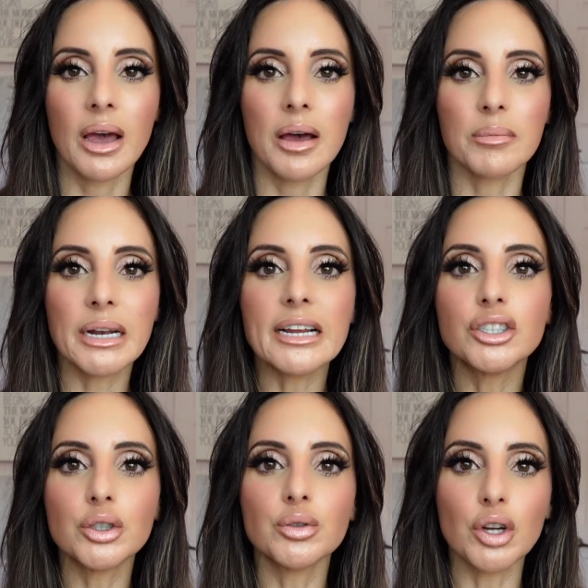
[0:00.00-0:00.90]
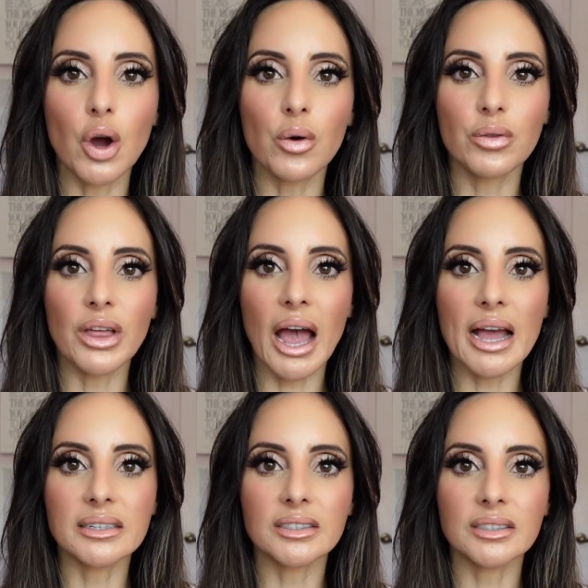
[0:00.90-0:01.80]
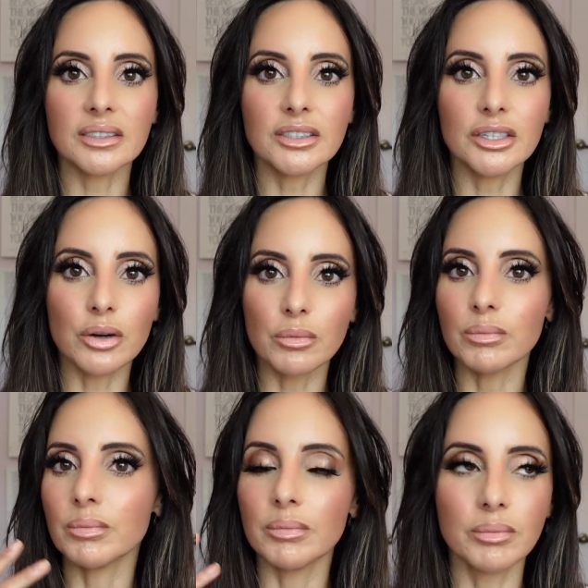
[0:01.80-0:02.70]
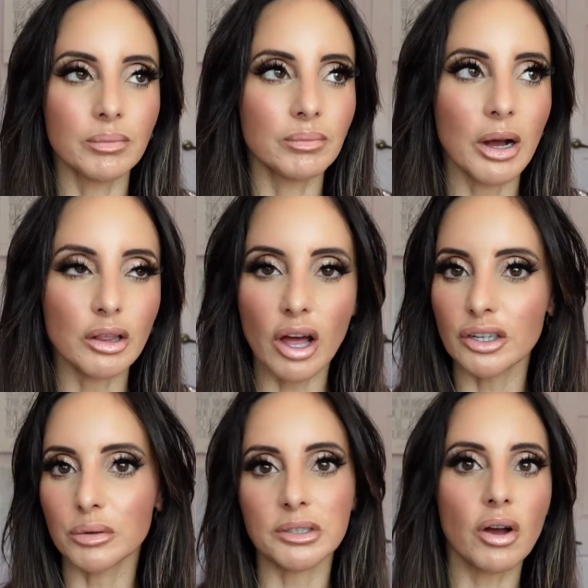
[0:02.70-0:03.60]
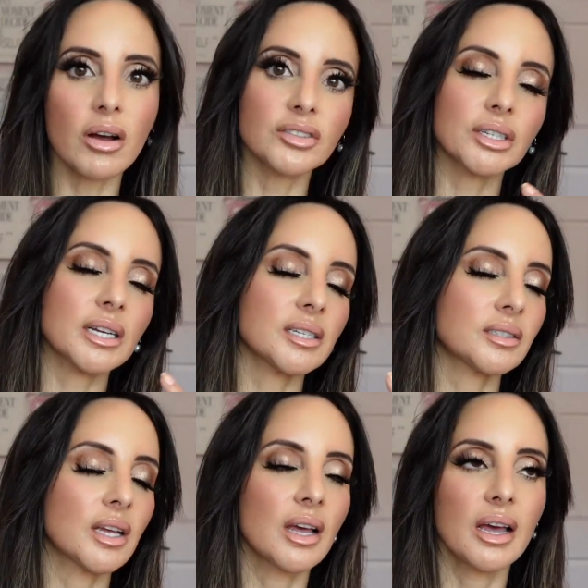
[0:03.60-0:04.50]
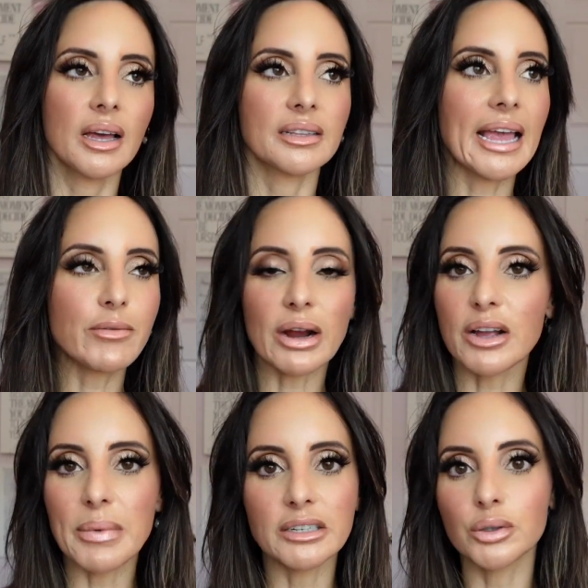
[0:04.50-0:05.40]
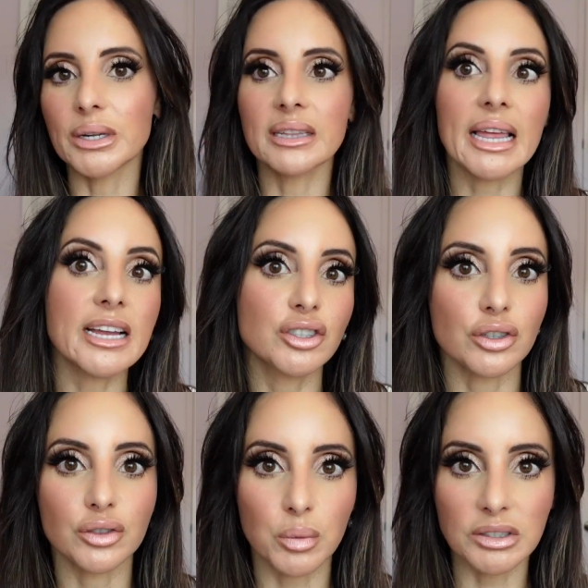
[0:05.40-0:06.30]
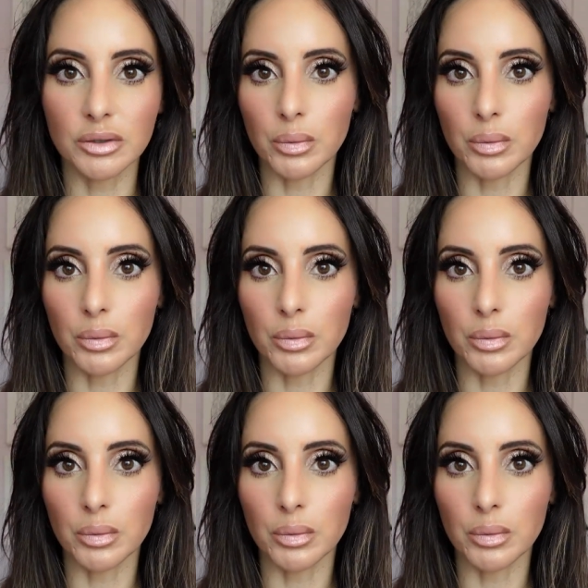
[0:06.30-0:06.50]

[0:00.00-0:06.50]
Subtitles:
But I do know that, a lot of dermatologists, they recommend doing lasers once